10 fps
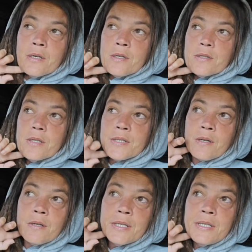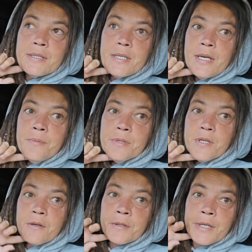So that's all I did today, was
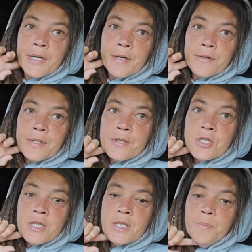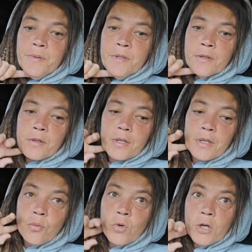hunker down in the Jeep and
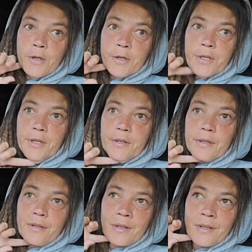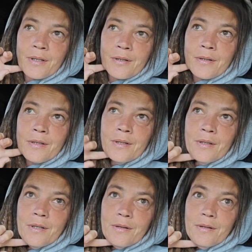work, and
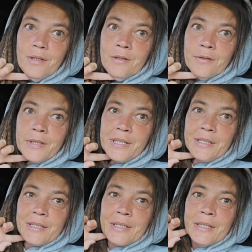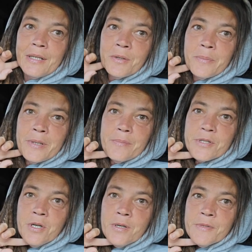literally didn't get out of my
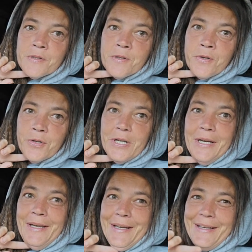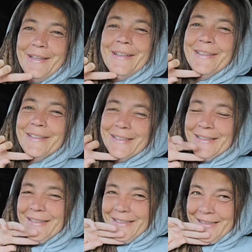pajamas all day.
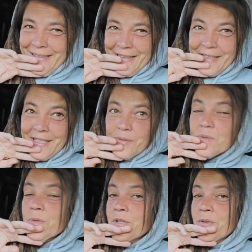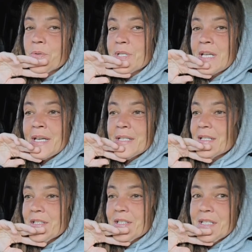It was one of those days
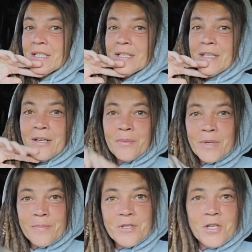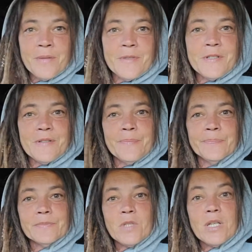I just didn't get out of my pajamas.
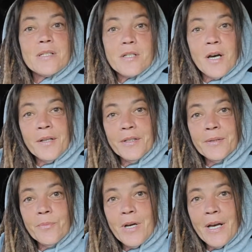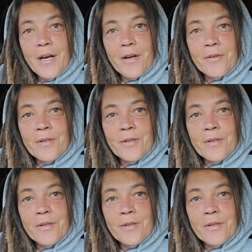Scotland, wow.